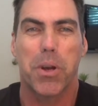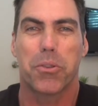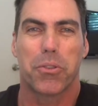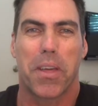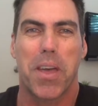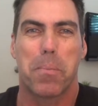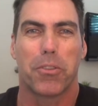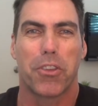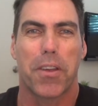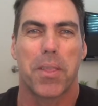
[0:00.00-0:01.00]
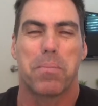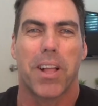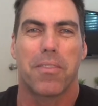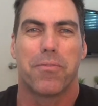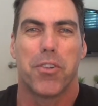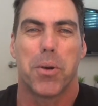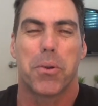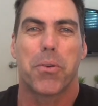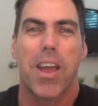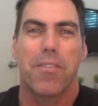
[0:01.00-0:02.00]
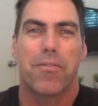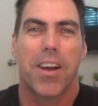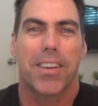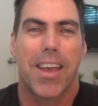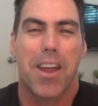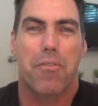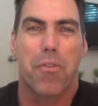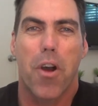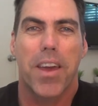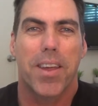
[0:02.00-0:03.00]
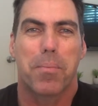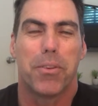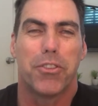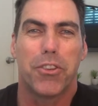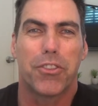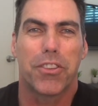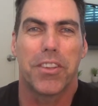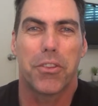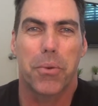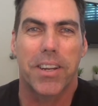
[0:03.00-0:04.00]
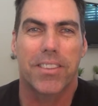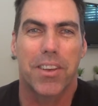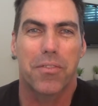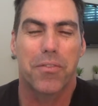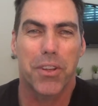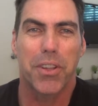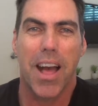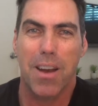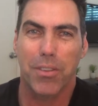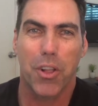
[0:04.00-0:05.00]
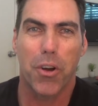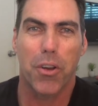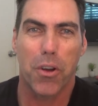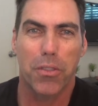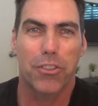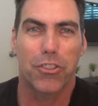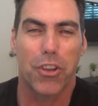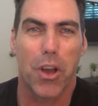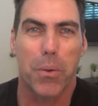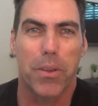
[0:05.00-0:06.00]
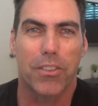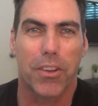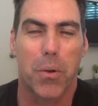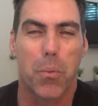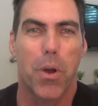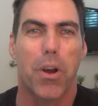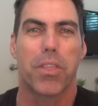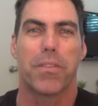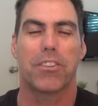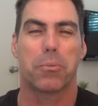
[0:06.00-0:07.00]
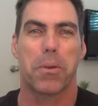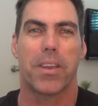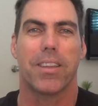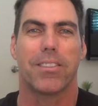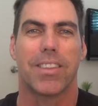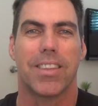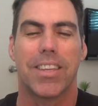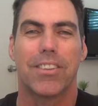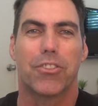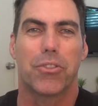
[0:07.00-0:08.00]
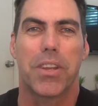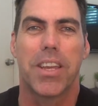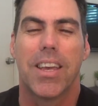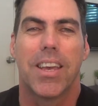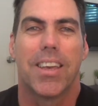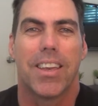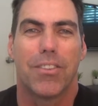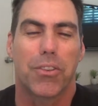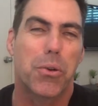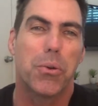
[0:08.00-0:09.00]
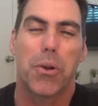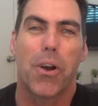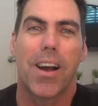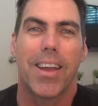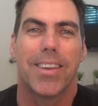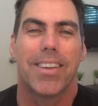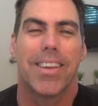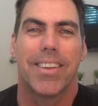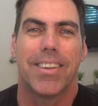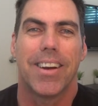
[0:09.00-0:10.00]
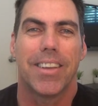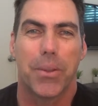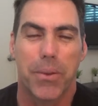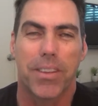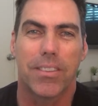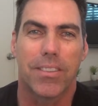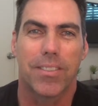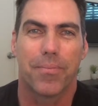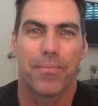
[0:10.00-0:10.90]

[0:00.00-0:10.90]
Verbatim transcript: welcome to another episode of The Platform. Great fun to have writer, producer, director Phil Avalon on the show. He's got a wealth of experience in the industry. He's a cool guy, and here he is.